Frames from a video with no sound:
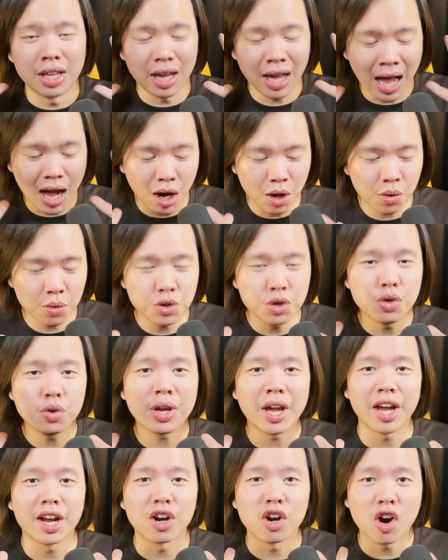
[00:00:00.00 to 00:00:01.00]
how you
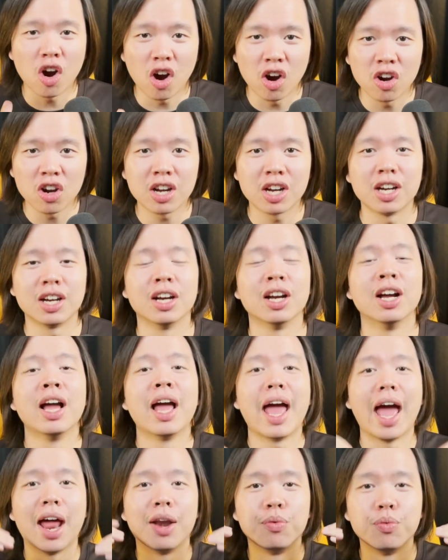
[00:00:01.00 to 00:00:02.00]
can conquer
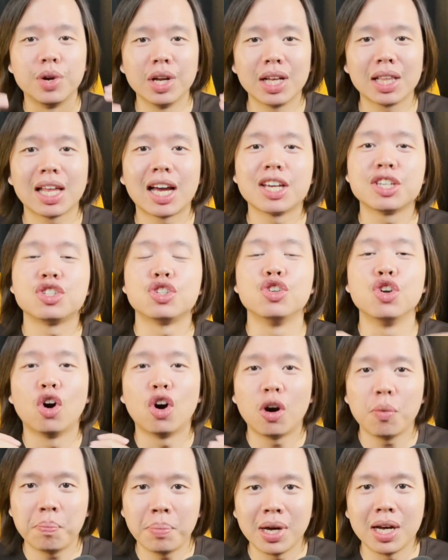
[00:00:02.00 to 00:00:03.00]
and realize
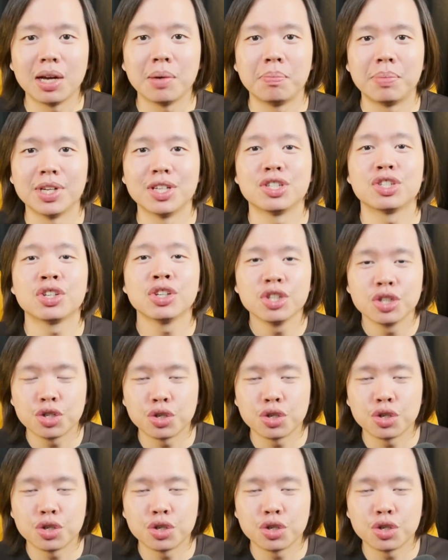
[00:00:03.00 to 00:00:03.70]
your purpose